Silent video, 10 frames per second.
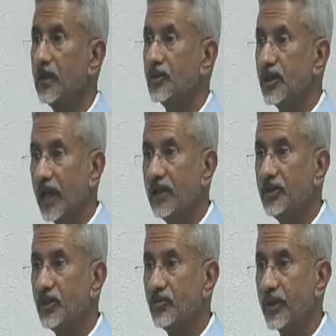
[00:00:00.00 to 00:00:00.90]

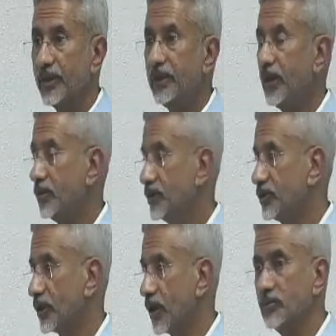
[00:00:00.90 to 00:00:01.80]
Challenges for India on this
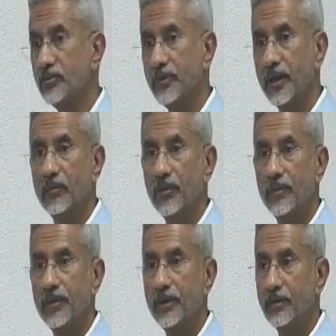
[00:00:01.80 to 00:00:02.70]
account were,
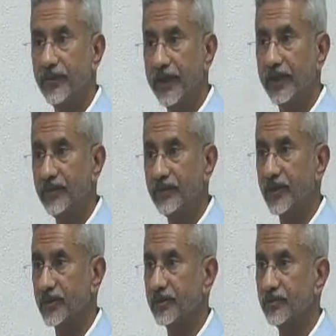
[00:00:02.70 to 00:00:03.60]
however, very
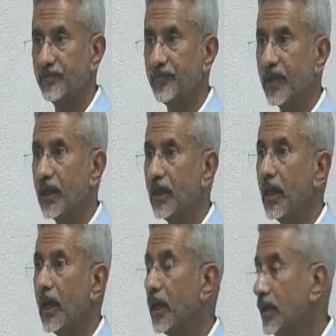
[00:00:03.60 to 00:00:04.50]
different.
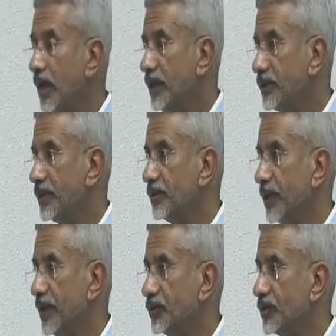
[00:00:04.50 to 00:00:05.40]
Unlike the
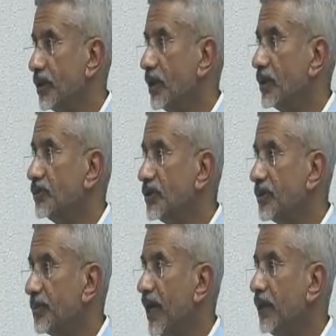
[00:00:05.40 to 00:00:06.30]
US,
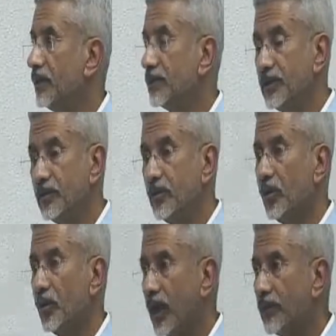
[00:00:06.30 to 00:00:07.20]
Japan did
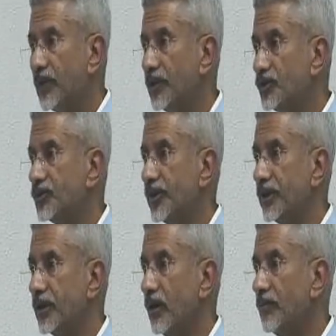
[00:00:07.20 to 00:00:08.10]
not have a history
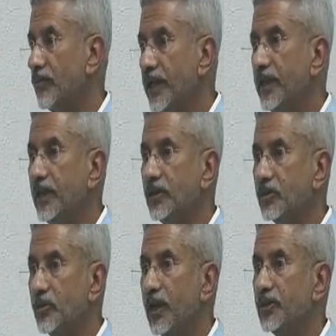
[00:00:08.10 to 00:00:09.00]
of leaning
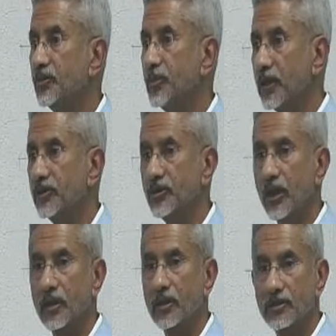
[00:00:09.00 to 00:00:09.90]
towards
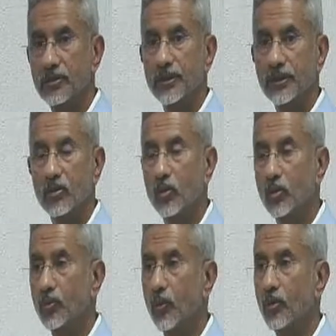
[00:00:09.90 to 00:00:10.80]
Pakistan during the
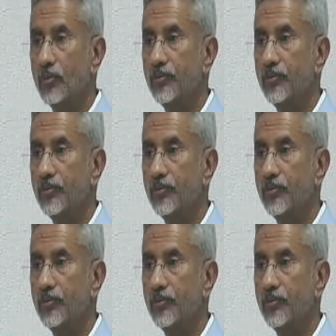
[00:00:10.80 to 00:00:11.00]
Cold War.